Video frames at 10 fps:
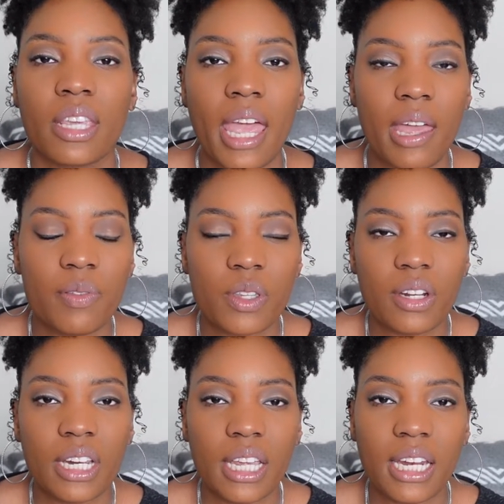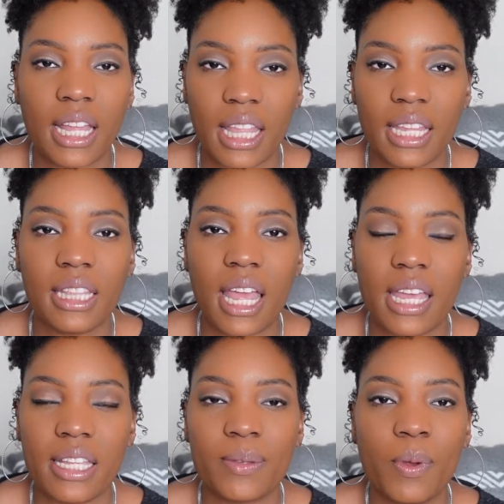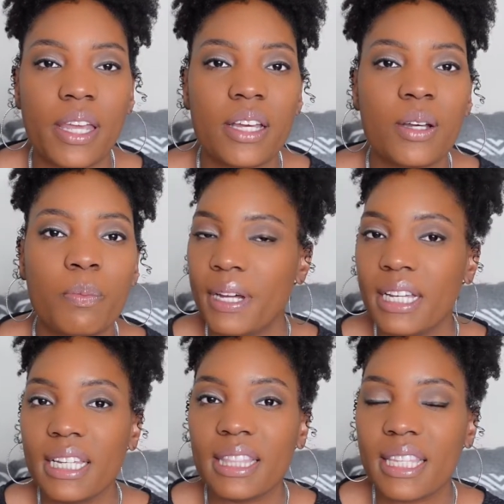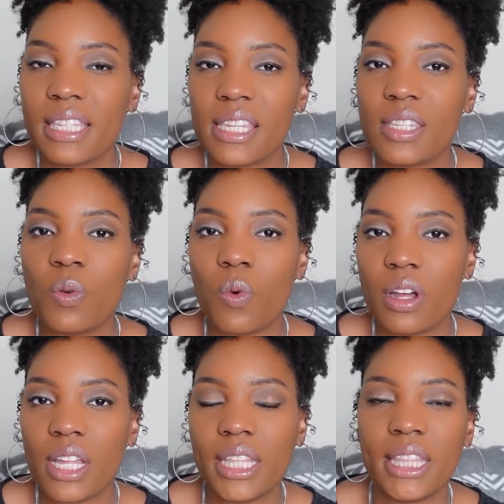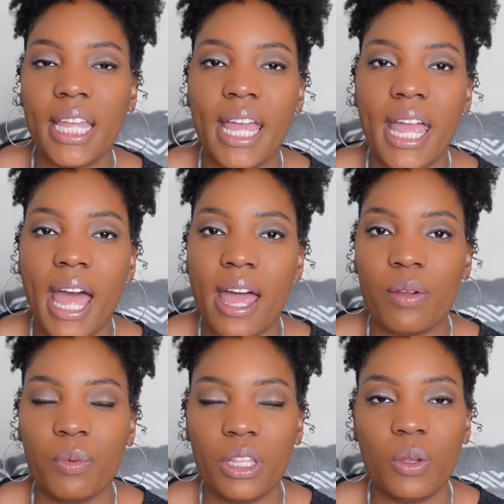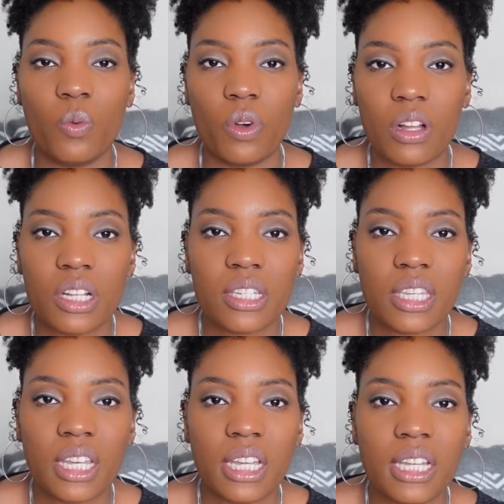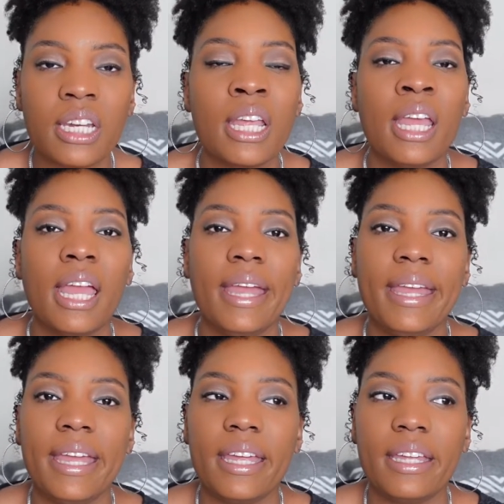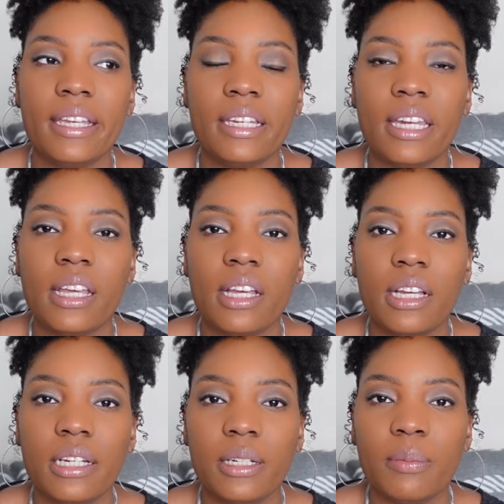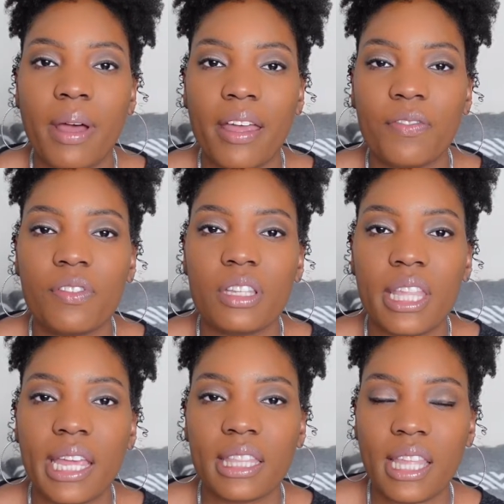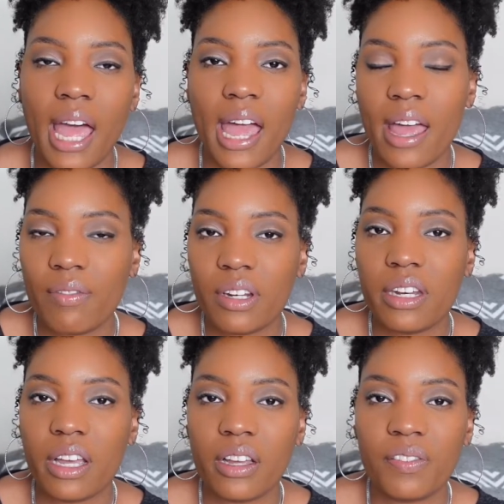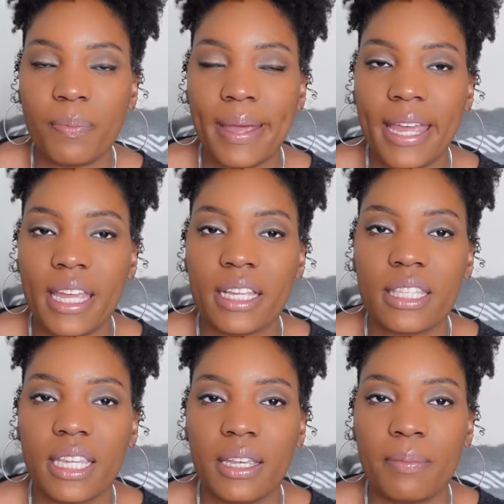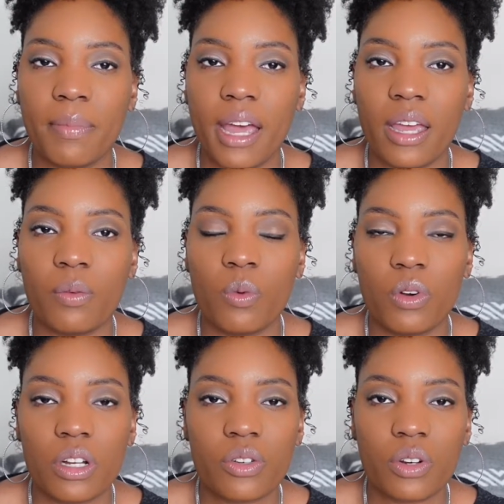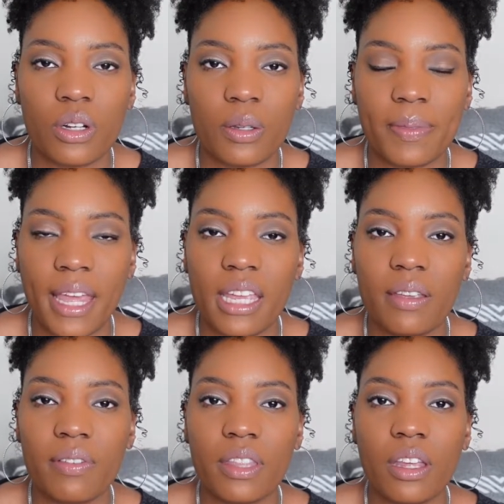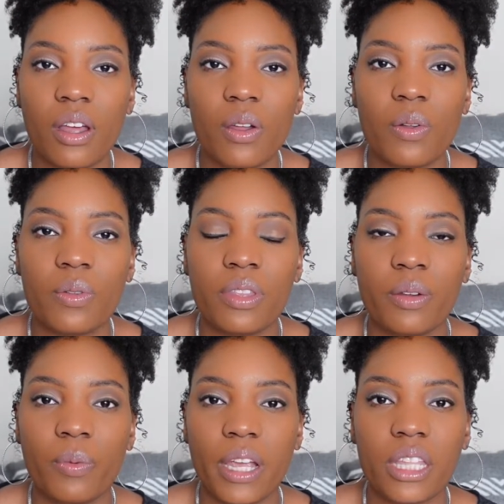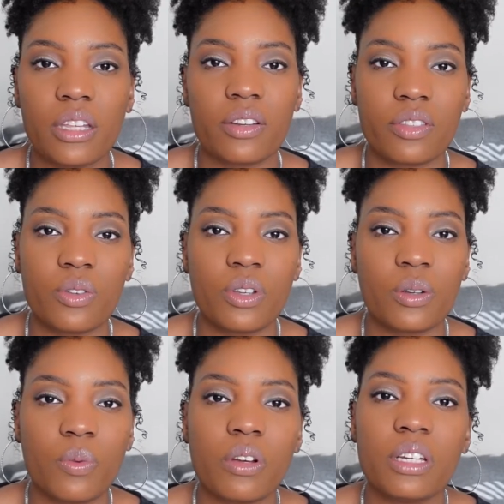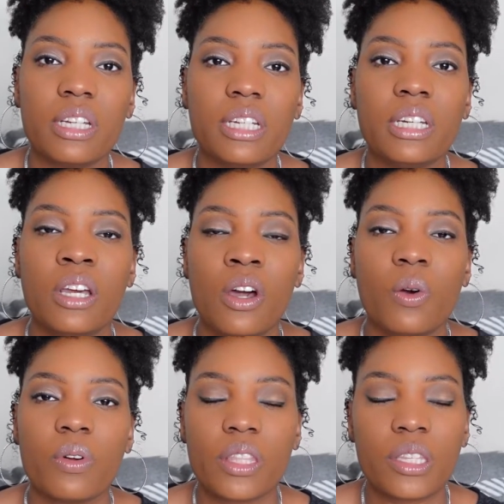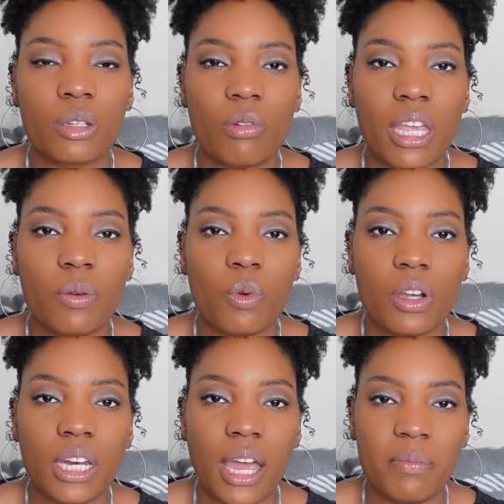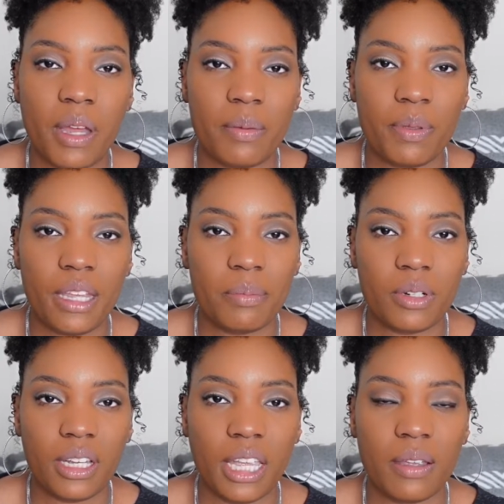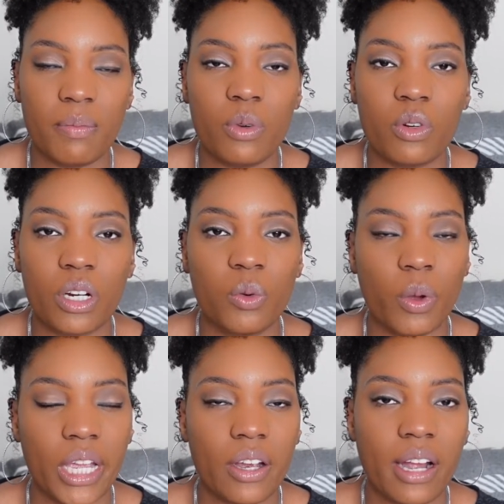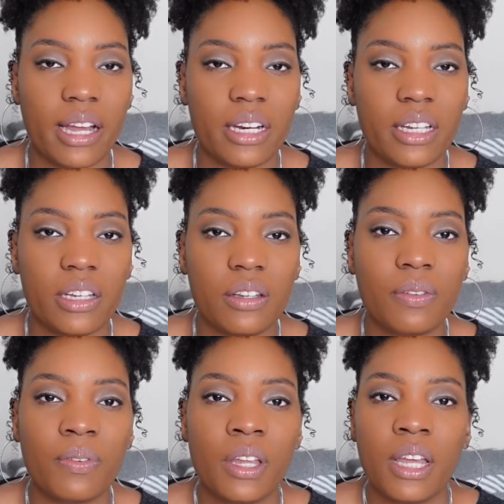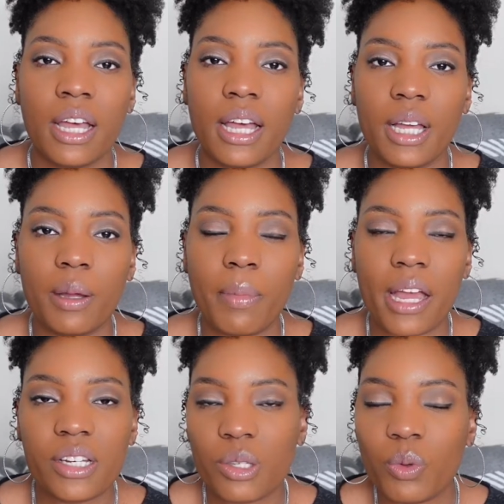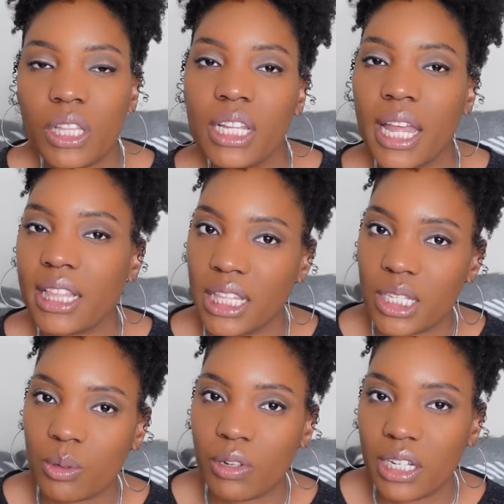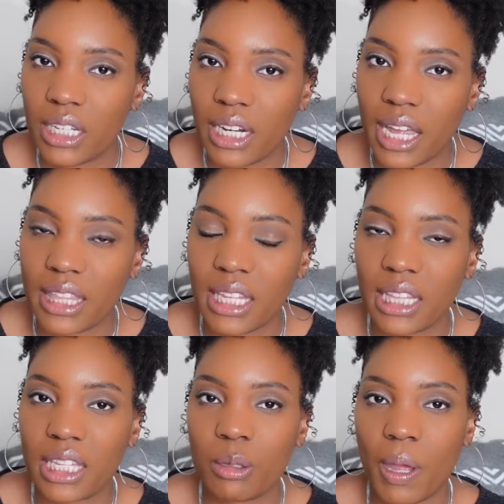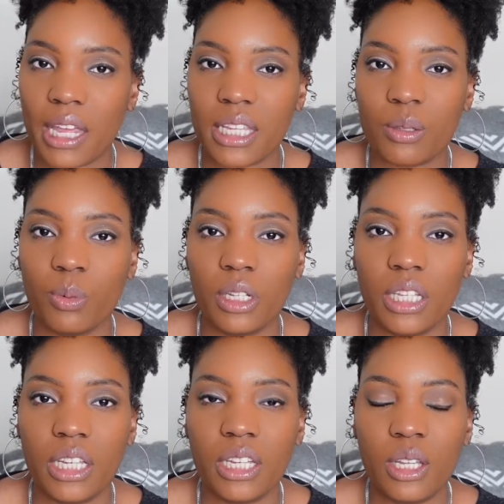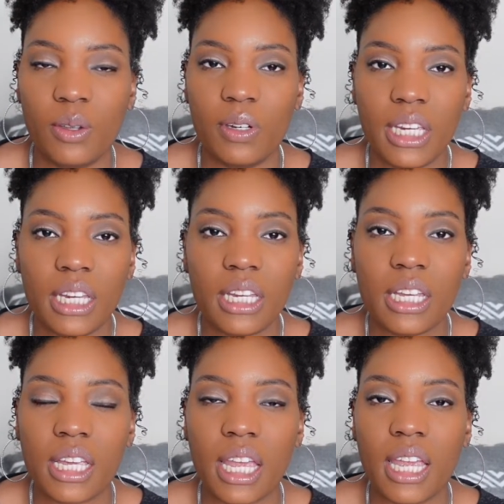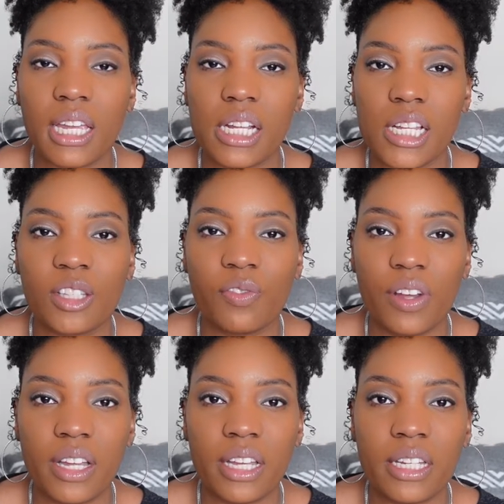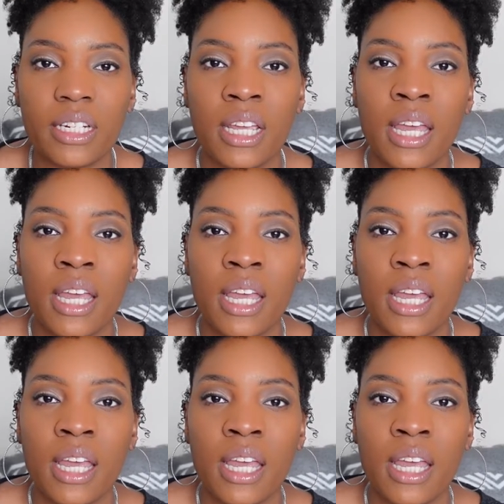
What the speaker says: F's on it, and I like that as well. But this is the one that I really wanted, and I feel like I have enough bags in my wardrobe that even though the regular Zuka one or the suede one I might be able to get more wear out of, I just really like this one. I think this bag is really unique and it's fun.